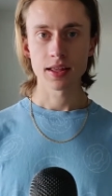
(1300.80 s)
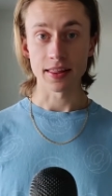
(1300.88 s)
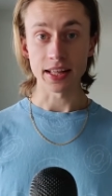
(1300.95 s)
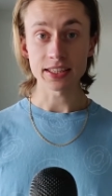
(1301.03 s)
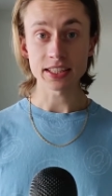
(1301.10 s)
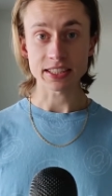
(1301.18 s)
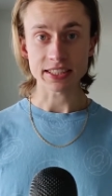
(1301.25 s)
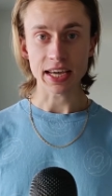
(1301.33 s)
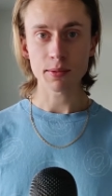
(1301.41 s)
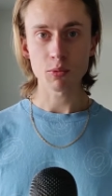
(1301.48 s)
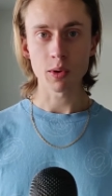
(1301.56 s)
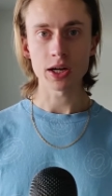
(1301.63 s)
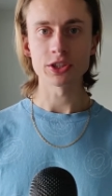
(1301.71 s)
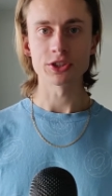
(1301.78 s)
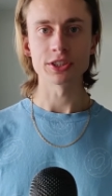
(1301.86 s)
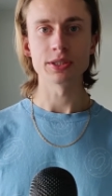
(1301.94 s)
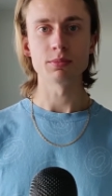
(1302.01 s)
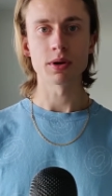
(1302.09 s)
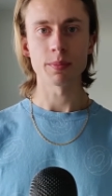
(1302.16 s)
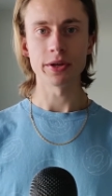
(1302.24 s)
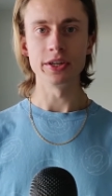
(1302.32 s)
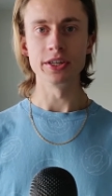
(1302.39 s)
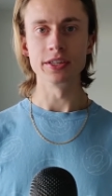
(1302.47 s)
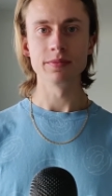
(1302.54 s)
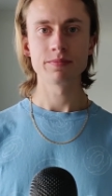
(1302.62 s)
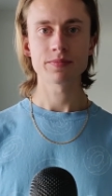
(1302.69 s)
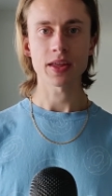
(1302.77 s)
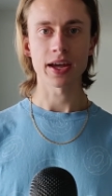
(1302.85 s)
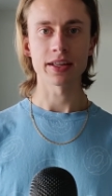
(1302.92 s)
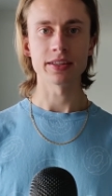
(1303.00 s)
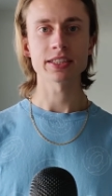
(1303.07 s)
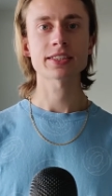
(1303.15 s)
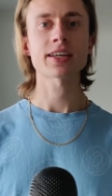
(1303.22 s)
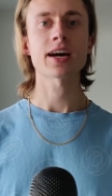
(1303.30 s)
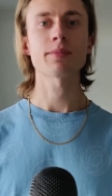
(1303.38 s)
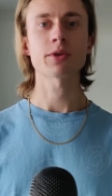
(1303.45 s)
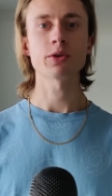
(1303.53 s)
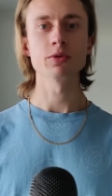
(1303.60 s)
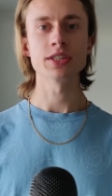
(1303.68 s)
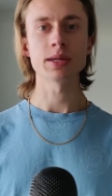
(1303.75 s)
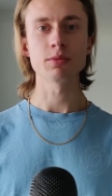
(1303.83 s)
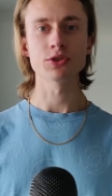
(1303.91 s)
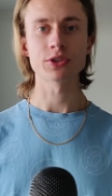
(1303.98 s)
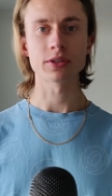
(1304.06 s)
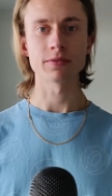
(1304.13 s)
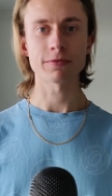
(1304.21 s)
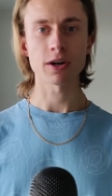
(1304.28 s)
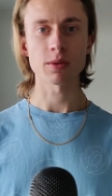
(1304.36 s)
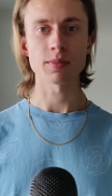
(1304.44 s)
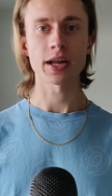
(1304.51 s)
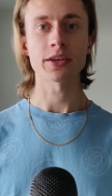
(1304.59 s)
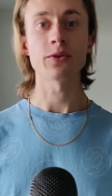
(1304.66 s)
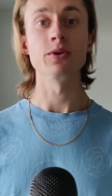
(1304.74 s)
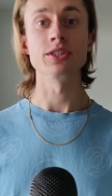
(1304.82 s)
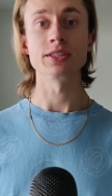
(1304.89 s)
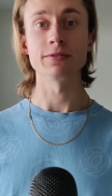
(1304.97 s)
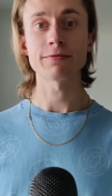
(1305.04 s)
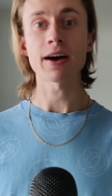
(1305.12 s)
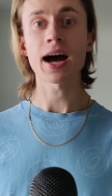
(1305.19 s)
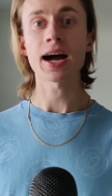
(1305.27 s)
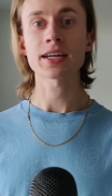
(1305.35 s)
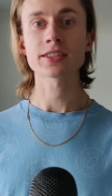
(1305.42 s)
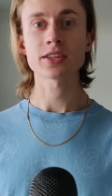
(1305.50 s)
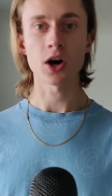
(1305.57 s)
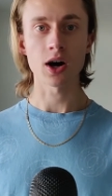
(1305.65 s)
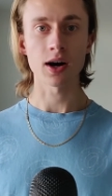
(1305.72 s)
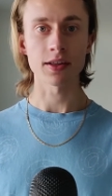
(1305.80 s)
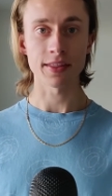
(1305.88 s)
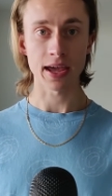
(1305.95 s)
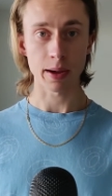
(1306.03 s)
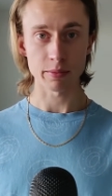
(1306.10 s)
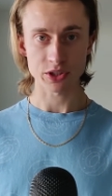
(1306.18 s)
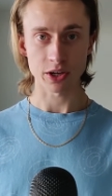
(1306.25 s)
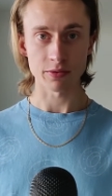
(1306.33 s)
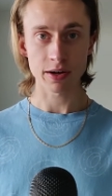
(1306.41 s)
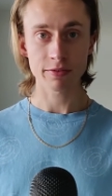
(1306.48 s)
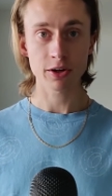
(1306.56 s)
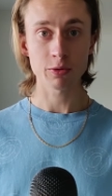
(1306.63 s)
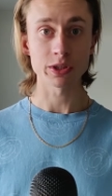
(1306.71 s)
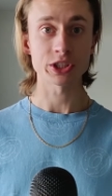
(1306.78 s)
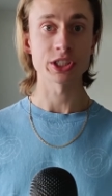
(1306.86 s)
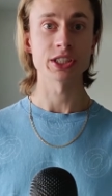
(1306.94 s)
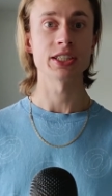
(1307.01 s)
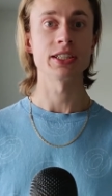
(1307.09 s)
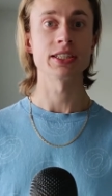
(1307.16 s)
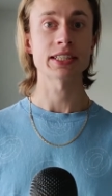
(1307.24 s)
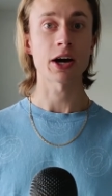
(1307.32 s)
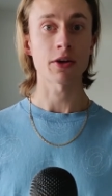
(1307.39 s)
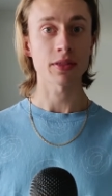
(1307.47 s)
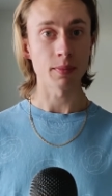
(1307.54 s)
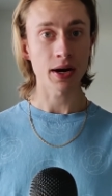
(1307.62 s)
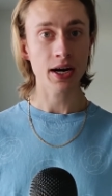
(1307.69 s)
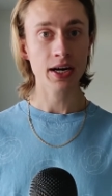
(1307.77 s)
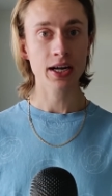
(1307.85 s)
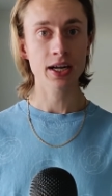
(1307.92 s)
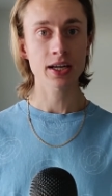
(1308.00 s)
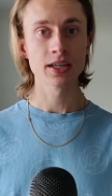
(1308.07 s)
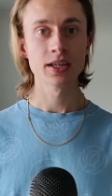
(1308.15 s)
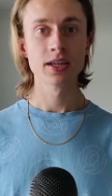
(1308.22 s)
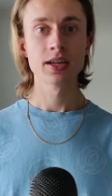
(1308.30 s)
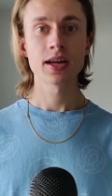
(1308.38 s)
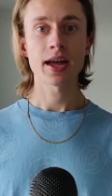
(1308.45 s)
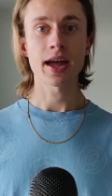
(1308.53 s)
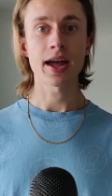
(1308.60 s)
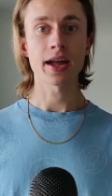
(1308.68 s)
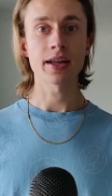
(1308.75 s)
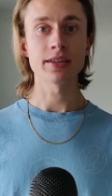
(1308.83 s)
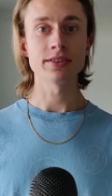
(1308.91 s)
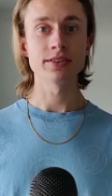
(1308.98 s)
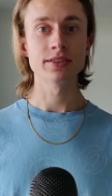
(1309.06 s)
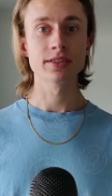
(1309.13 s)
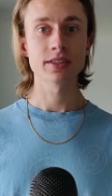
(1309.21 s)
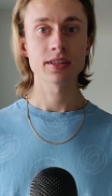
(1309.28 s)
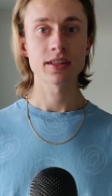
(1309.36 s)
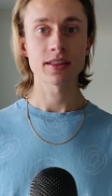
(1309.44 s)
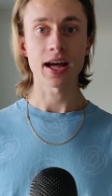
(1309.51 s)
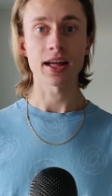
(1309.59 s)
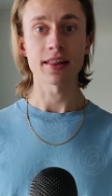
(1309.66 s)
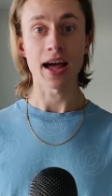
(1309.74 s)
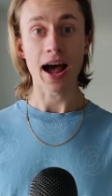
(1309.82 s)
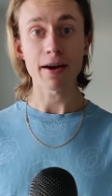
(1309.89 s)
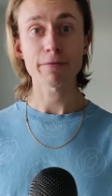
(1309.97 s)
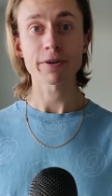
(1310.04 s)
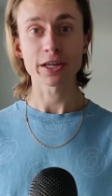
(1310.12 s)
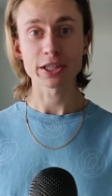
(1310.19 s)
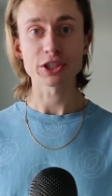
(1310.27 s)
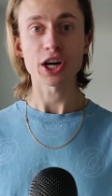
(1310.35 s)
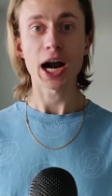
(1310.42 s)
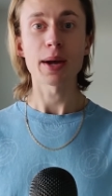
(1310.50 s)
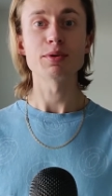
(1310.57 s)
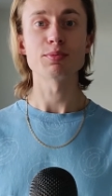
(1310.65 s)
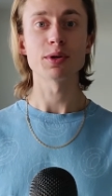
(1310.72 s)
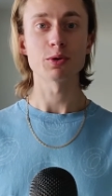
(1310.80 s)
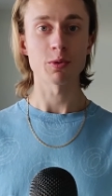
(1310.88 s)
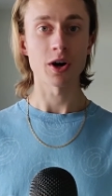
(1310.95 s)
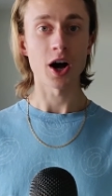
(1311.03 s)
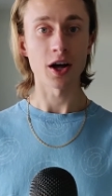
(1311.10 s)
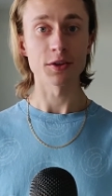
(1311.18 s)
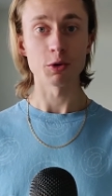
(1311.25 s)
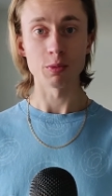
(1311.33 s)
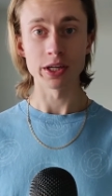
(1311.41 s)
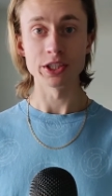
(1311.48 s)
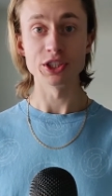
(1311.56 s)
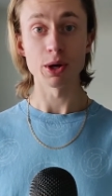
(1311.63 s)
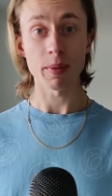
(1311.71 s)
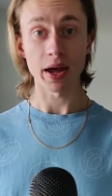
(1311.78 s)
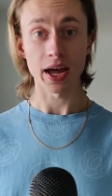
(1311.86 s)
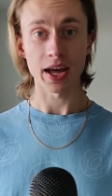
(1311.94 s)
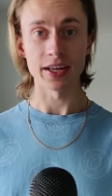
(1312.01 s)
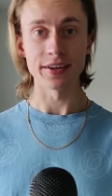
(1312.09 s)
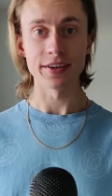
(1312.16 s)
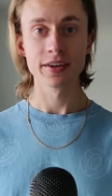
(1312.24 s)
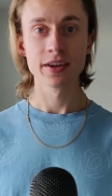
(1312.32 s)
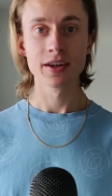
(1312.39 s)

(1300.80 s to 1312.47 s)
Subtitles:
Then the same wet dream repeated. And this time he was able to confirm that he was in fact on the Amazon River, which is in South America, and that African tribesmen were on the ridge up ahead.